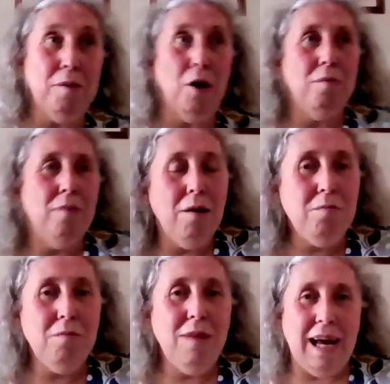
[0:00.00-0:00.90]
her
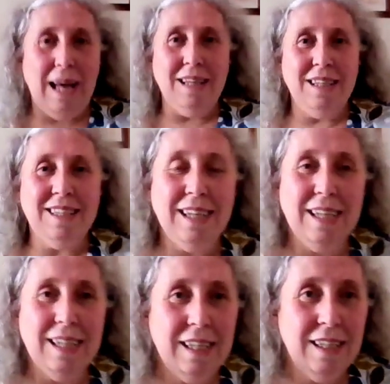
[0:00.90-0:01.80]
mum, and
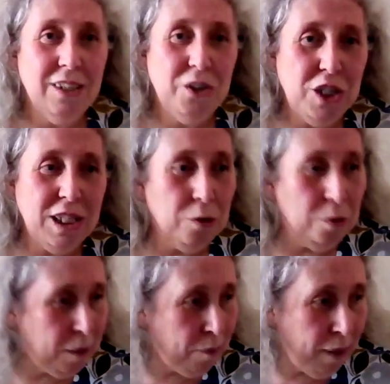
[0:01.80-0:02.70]
she's
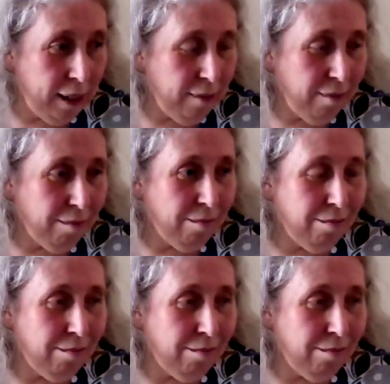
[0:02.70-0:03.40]
always been